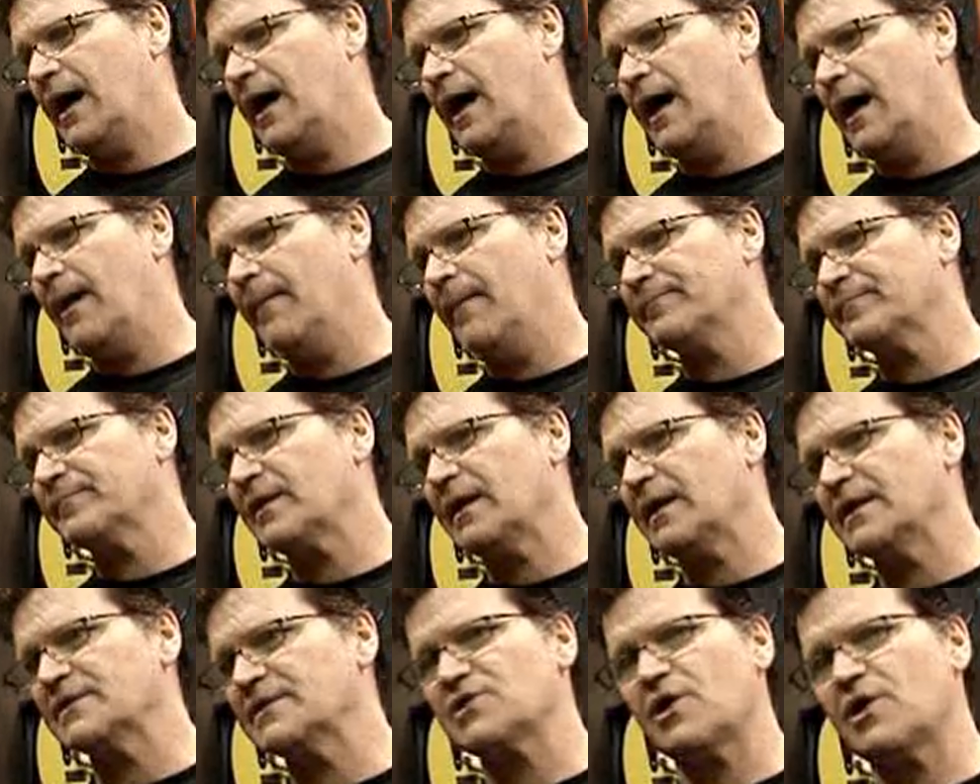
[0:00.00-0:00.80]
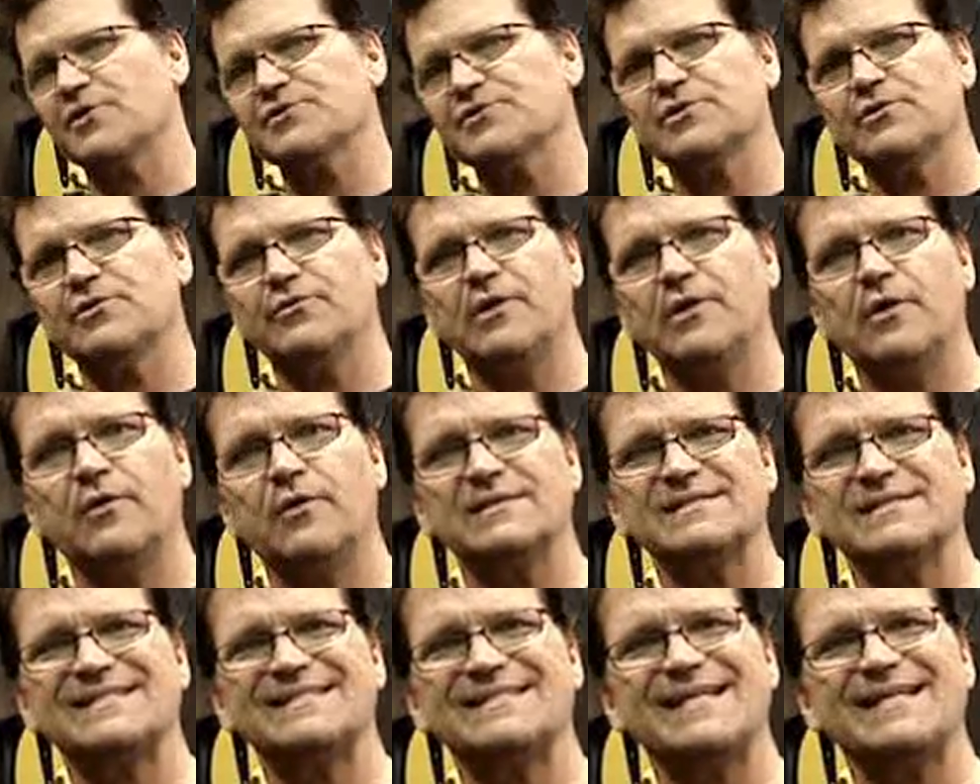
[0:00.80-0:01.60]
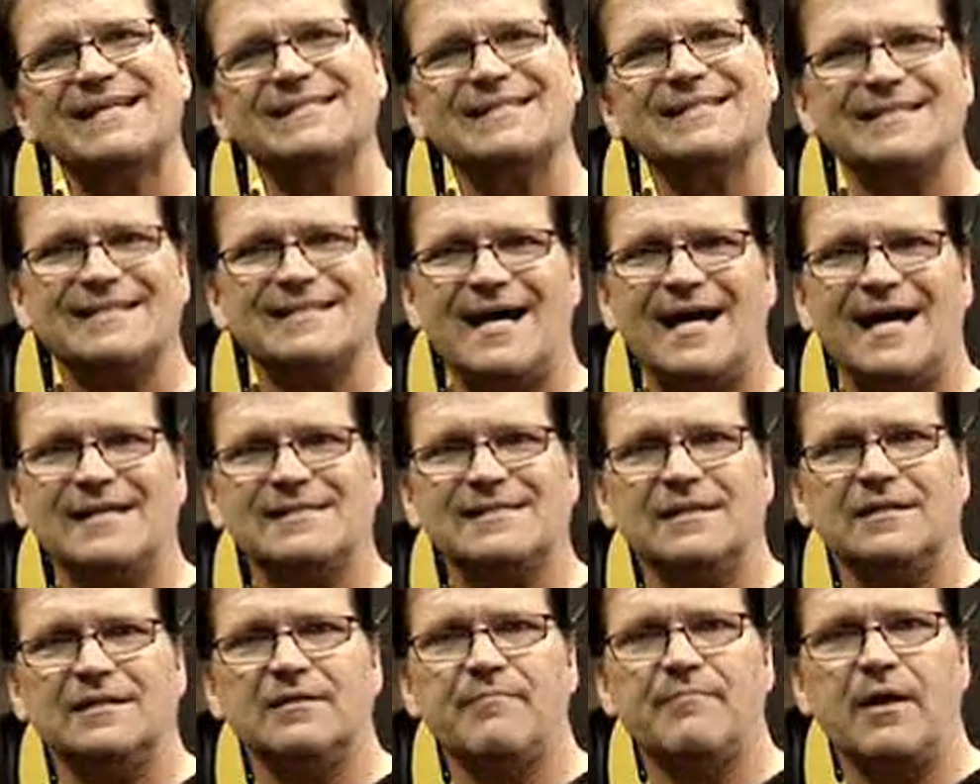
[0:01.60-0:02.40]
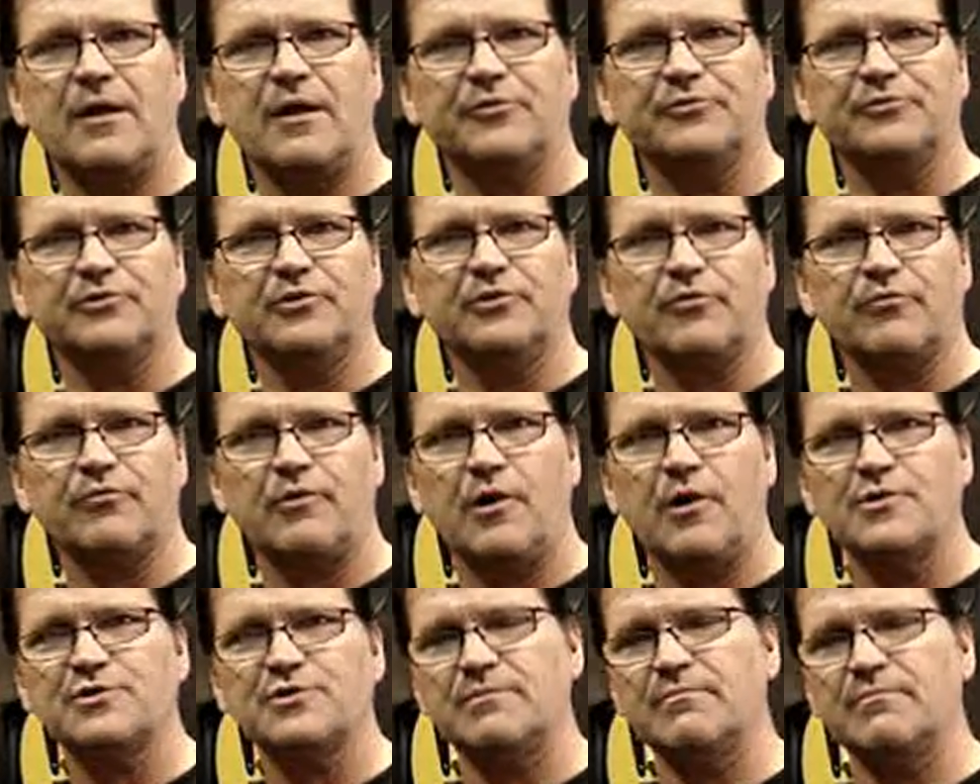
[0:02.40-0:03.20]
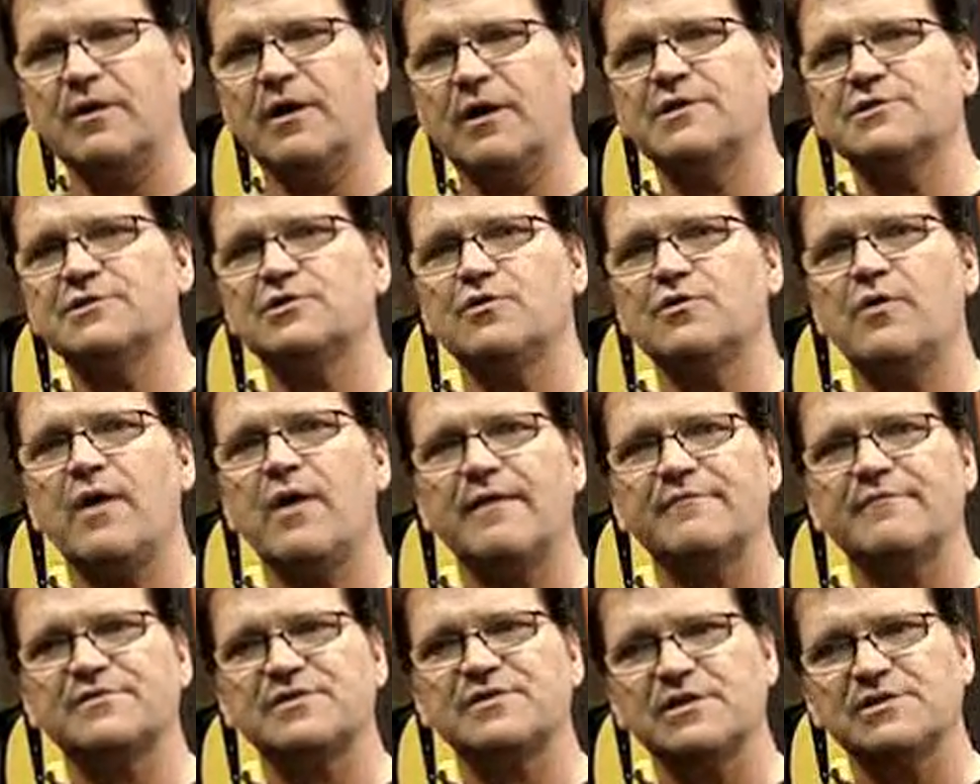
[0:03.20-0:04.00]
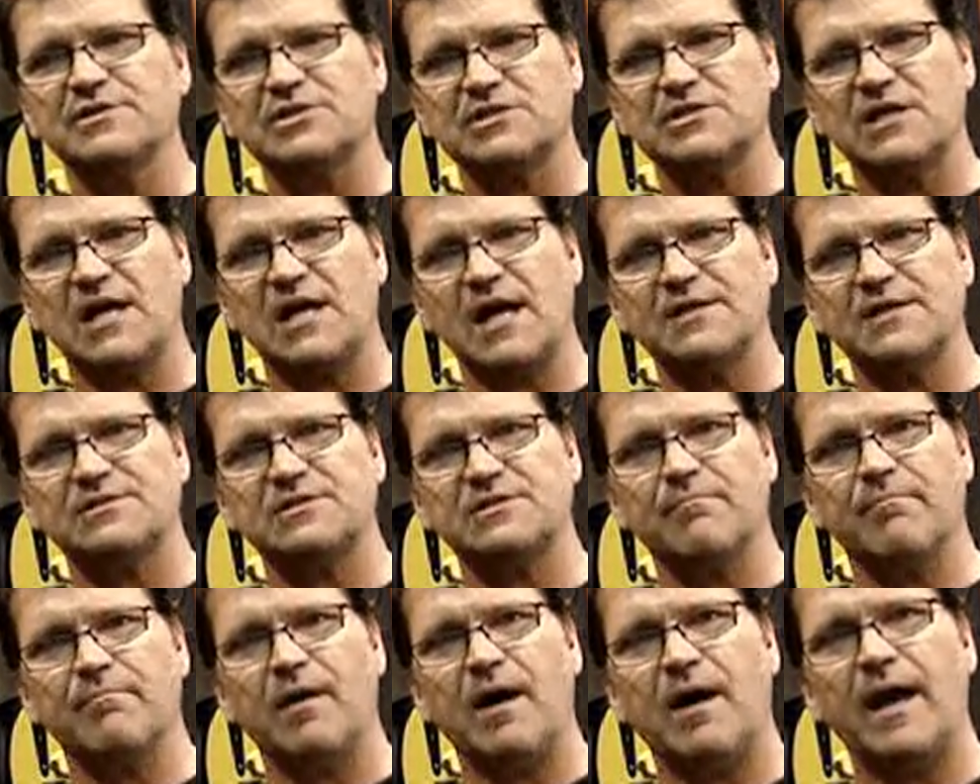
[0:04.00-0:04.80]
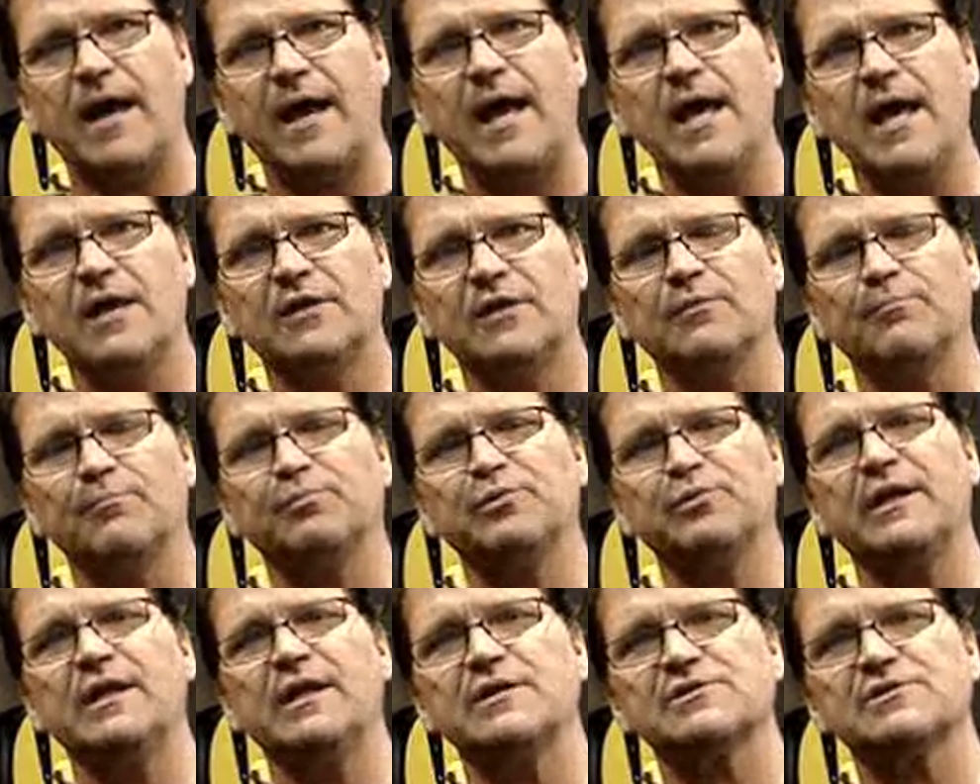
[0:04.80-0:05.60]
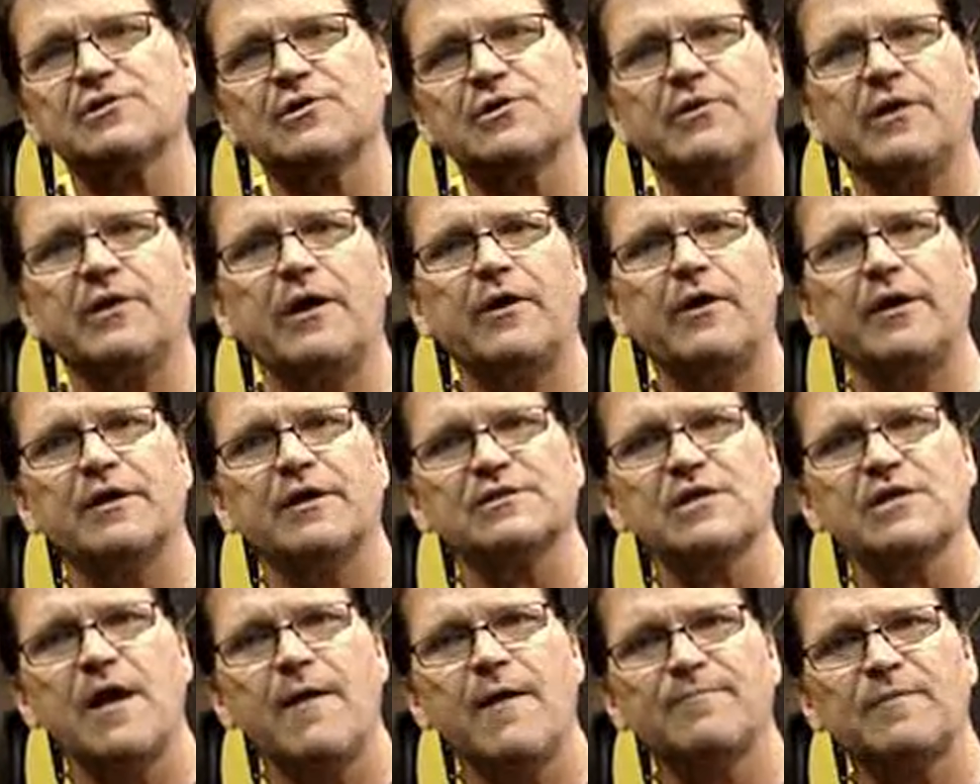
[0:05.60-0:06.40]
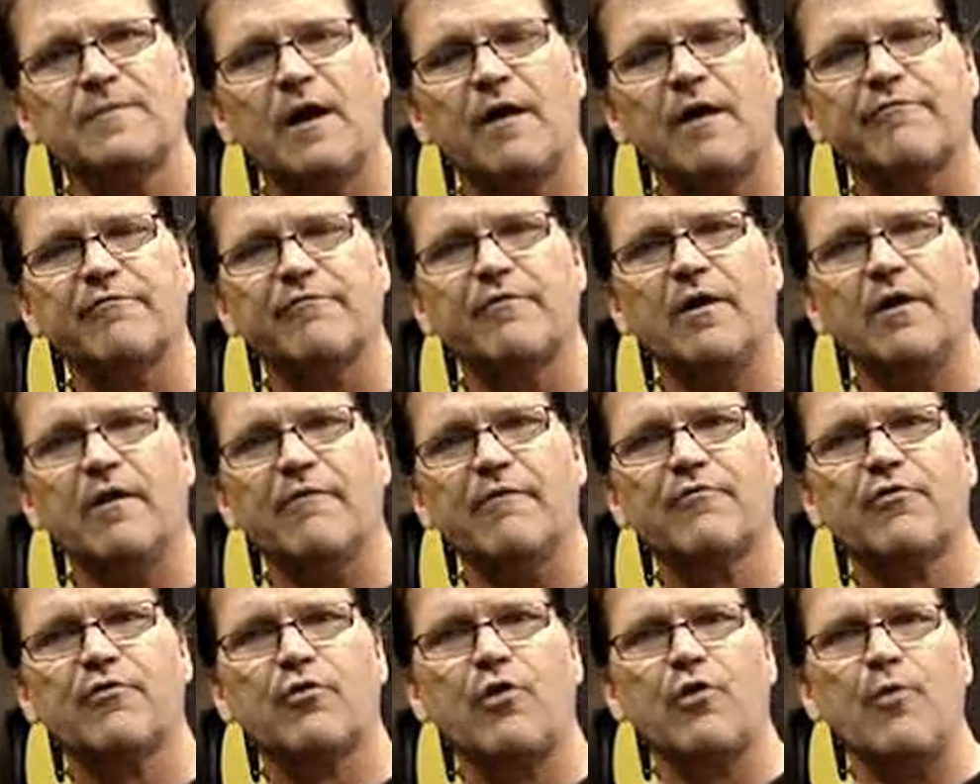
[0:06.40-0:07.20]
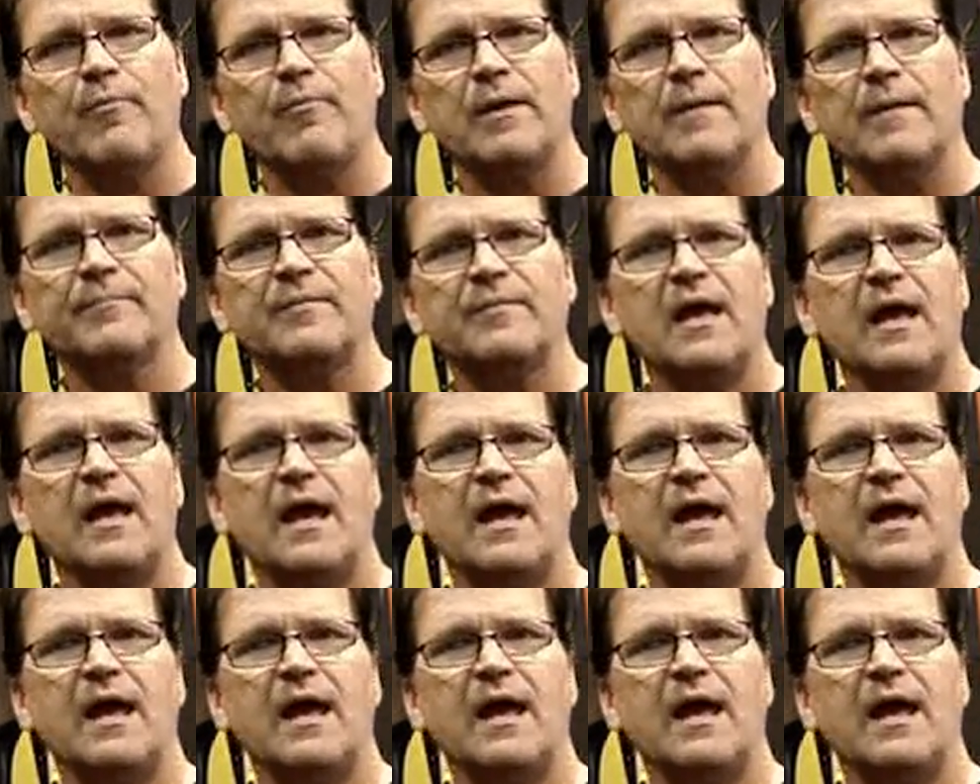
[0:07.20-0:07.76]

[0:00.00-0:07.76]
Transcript: It's also known as sensitizing the metal to corrosion because you have sensitized it by depleting certain areas of chromium.